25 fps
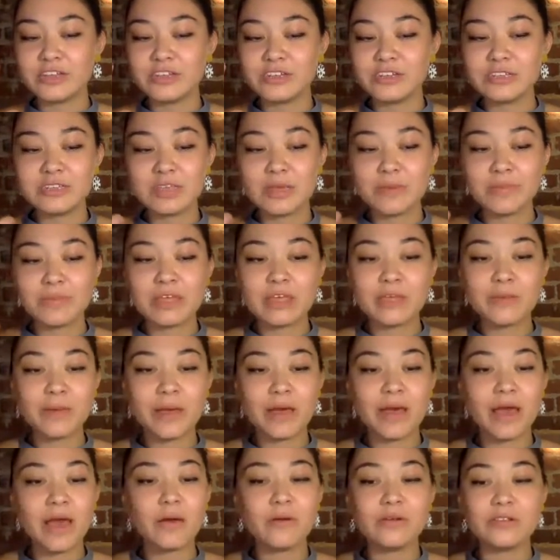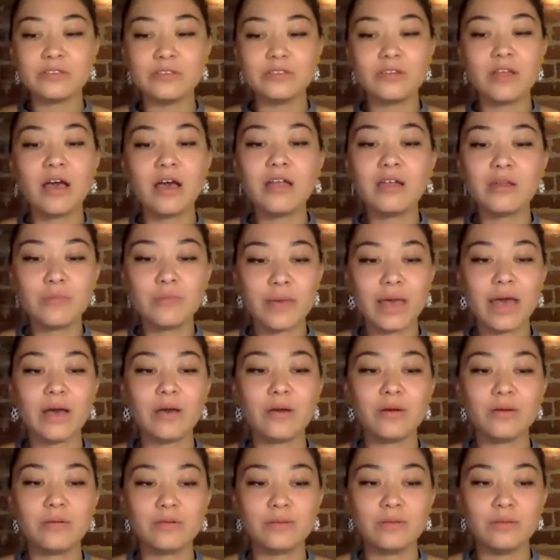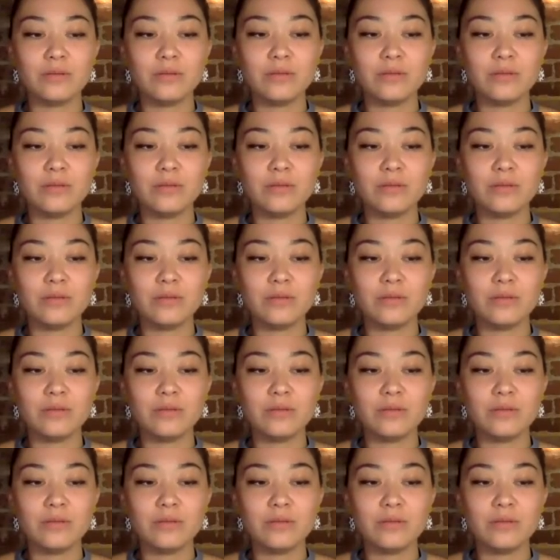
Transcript: just kept thinking about how it's not about